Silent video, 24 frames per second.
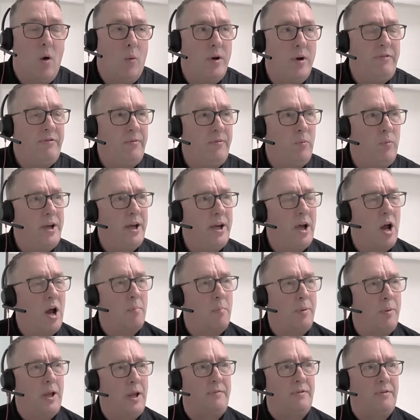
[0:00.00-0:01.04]
We we kind
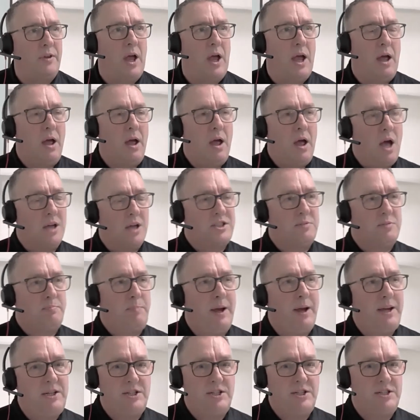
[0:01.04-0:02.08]
of believe that a
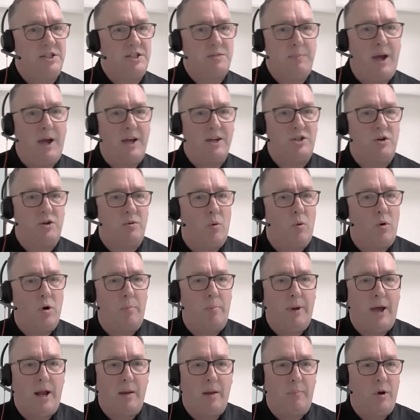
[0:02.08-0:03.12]
space is a space. You want
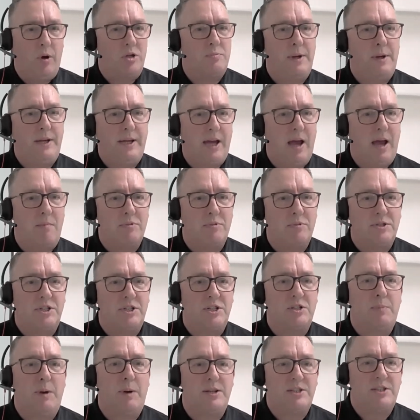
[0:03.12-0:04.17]
to be able to put as many cameras in
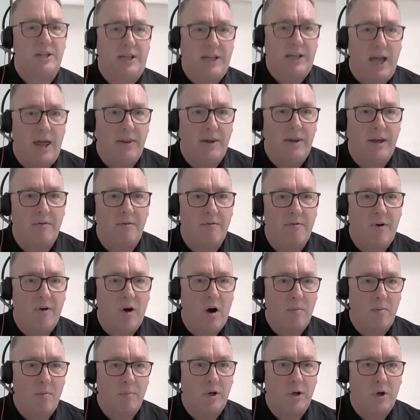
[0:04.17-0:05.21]
the space to get the
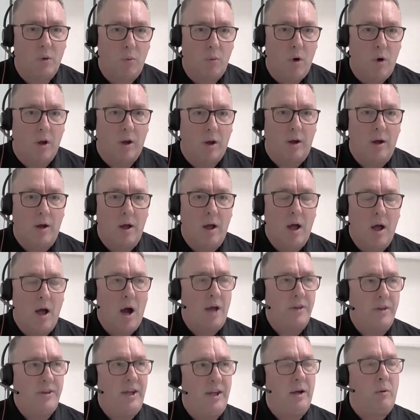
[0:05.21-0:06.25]
environment that you want.
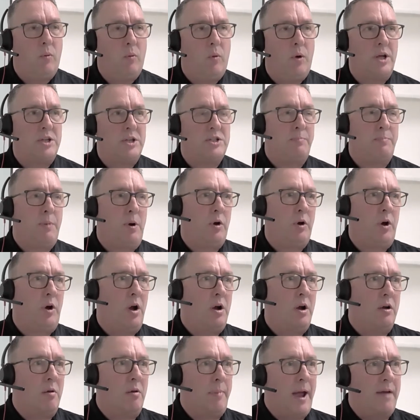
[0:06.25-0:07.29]
I think when I spoke
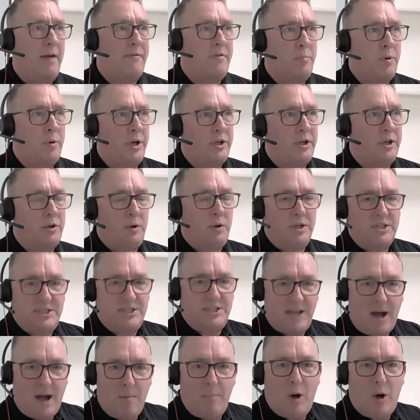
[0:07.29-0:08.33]
earlier about everybody doing
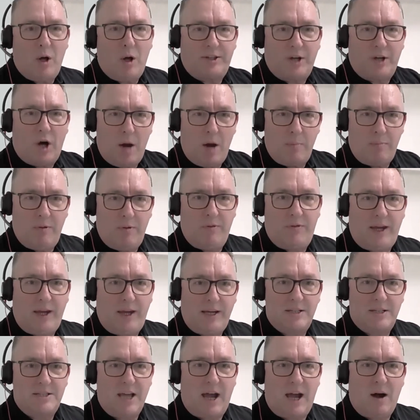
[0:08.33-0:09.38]
soundbar type of
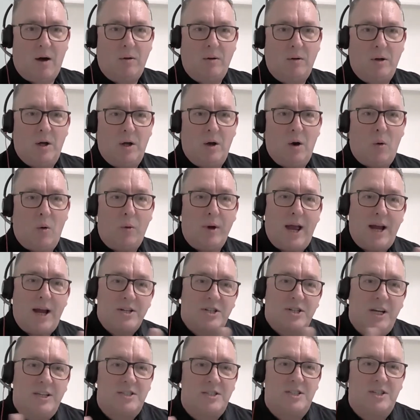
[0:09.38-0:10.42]
things now, we
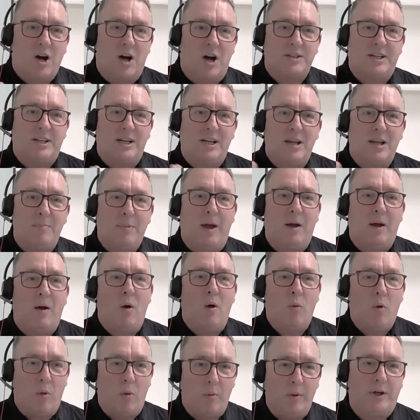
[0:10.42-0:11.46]
actually started to limit
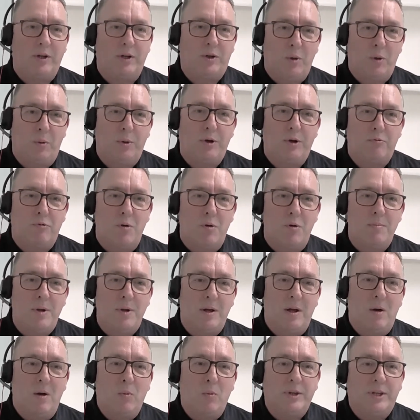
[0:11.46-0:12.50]
what we could do with a room
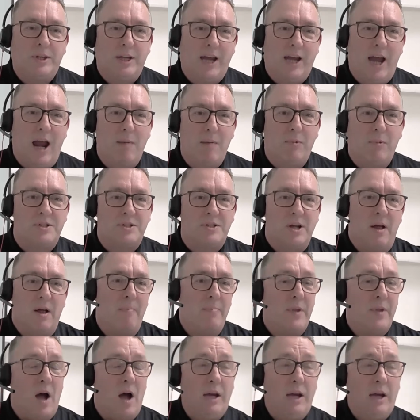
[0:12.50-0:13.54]
with the cameras.
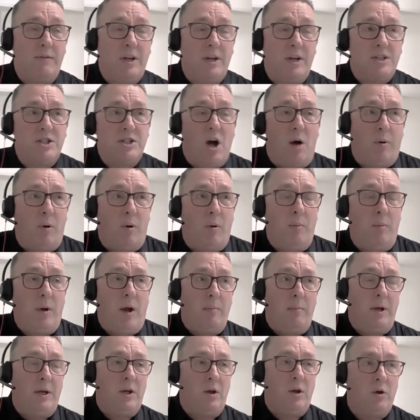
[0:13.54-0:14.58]
I'll give you an example. I'm,
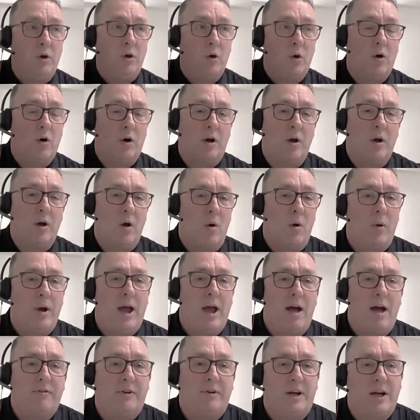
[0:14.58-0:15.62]
I'm in New York.
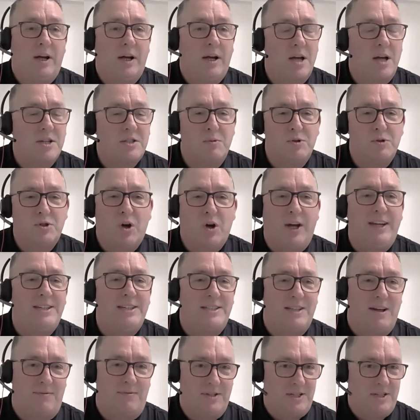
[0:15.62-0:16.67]
We have customers got
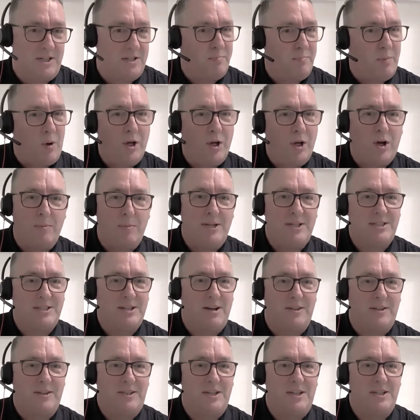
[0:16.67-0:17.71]
E70s, Polycom
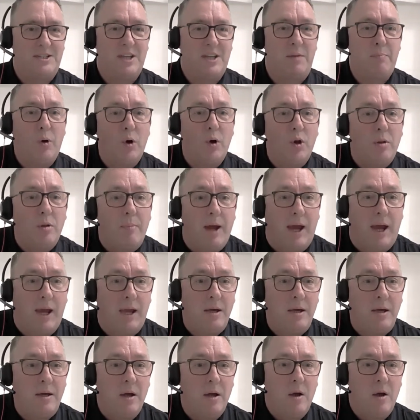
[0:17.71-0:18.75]
E70s, and they put them
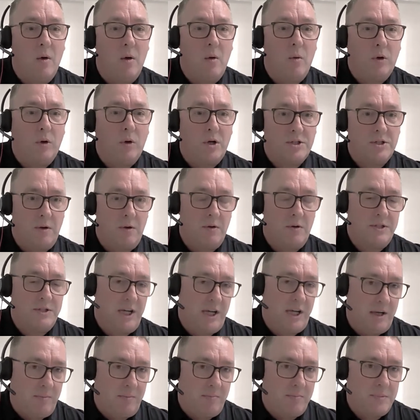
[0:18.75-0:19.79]
in because they were
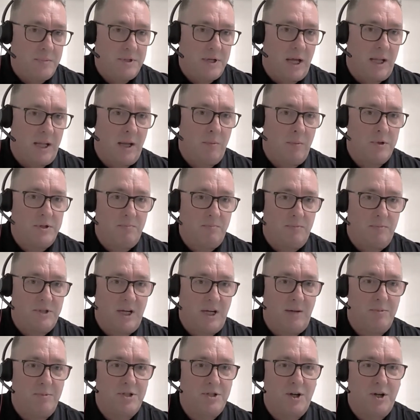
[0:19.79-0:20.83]
teams and they were
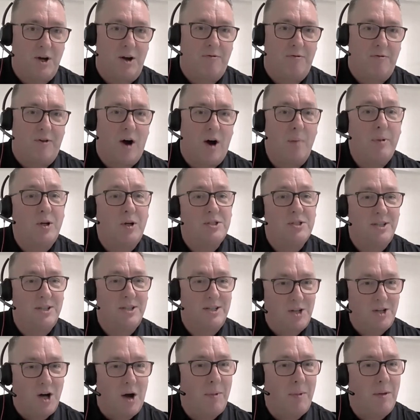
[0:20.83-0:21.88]
team certified because at
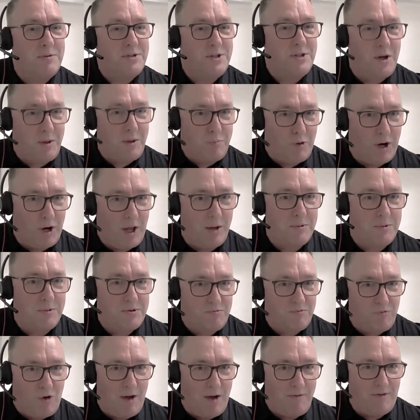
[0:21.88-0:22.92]
the time that was the only product that
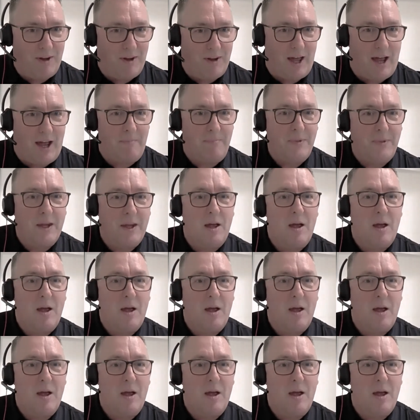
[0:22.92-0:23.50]
was right for that.